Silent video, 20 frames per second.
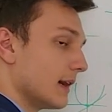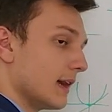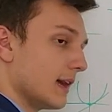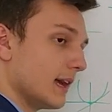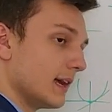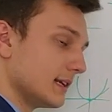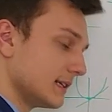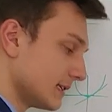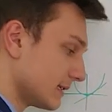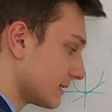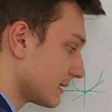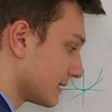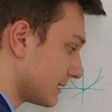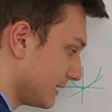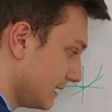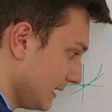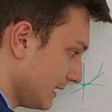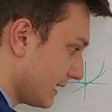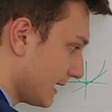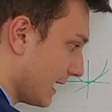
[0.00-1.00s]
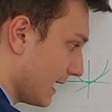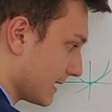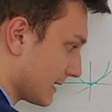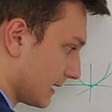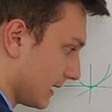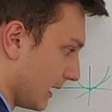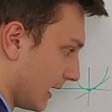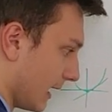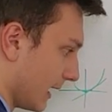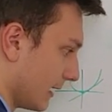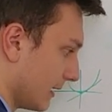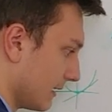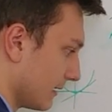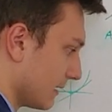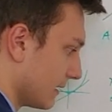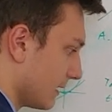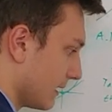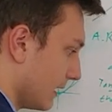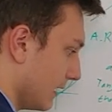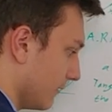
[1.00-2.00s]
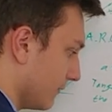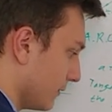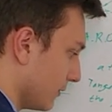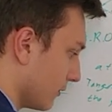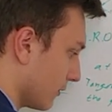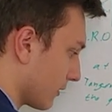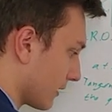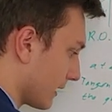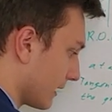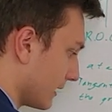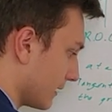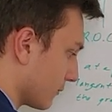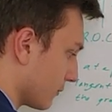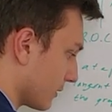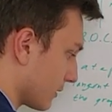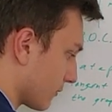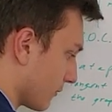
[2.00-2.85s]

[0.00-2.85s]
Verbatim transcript: and it's a secant line if you look at it with